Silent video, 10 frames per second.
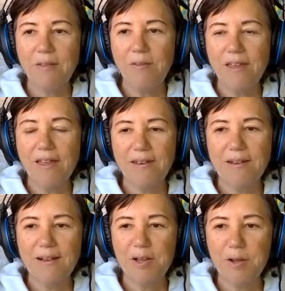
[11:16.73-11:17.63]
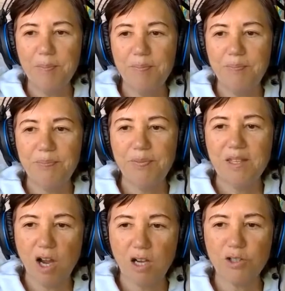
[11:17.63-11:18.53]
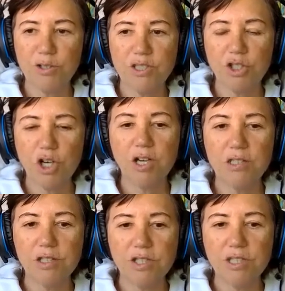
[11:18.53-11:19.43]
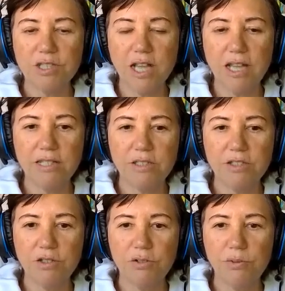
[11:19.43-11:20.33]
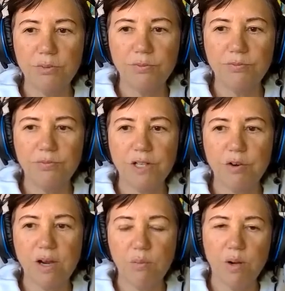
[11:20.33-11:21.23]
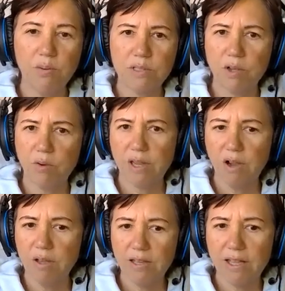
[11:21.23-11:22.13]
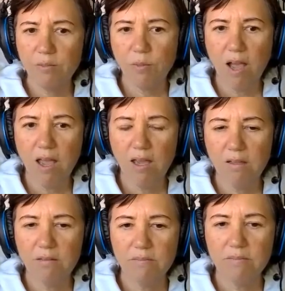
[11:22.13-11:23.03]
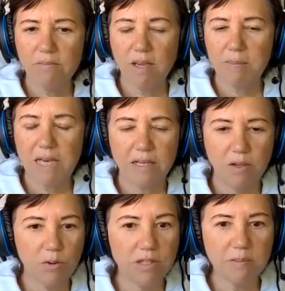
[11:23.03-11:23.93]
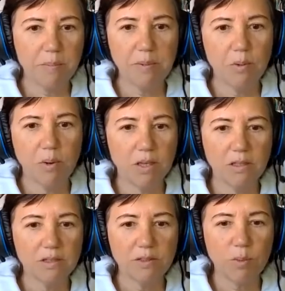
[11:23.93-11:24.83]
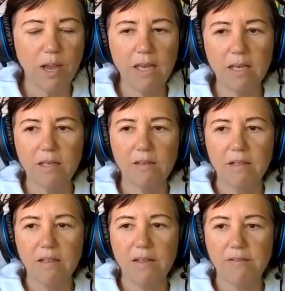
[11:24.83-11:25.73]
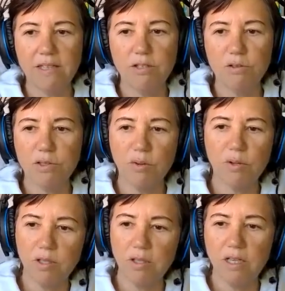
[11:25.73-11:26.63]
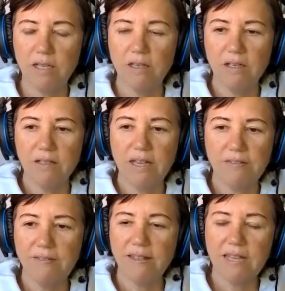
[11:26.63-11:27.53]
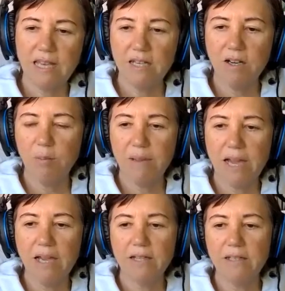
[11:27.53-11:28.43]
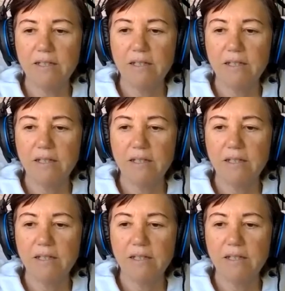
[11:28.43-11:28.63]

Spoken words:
And then the doctor in charge decided to figure out what was going on. Like, why? I mean, I know these people want to lose weight and they do so good, and then they gain it all back.